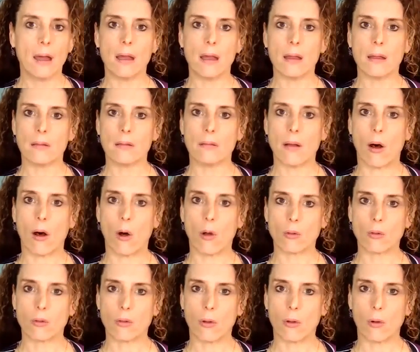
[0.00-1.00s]
is
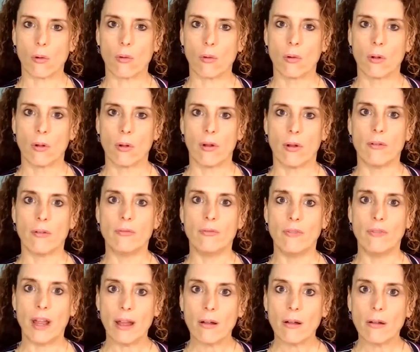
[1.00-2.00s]
also
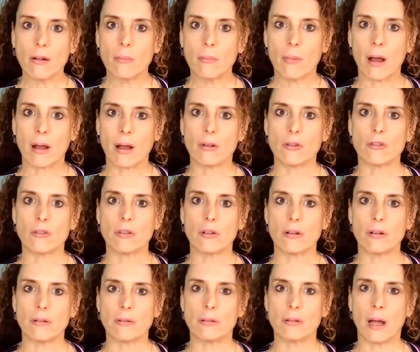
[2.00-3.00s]
very much
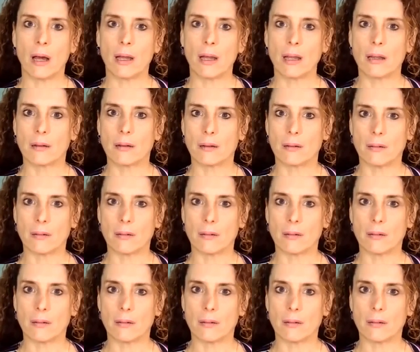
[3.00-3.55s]
like